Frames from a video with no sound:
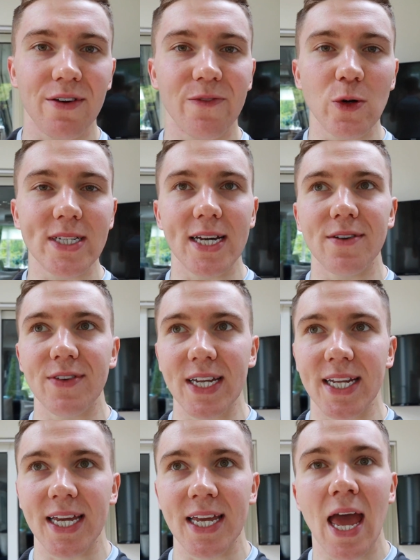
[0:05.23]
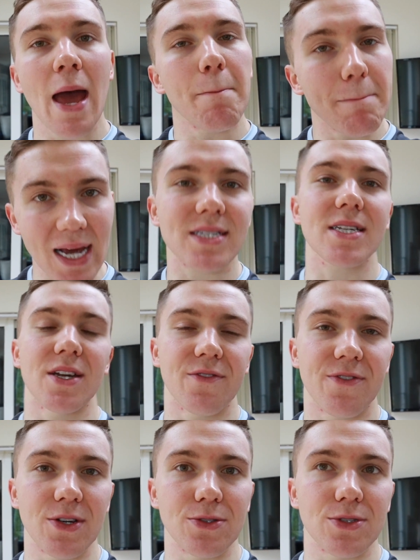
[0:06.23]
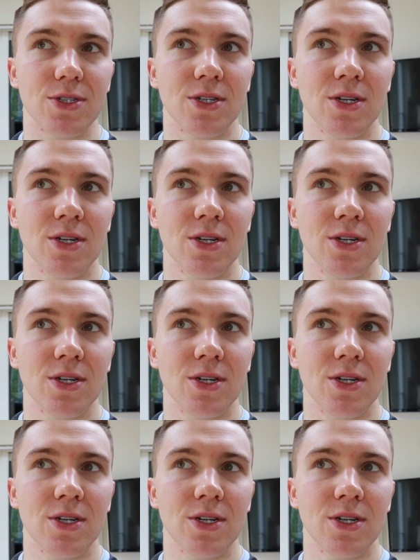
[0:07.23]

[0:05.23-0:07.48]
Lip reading: full day of eating Mexican food,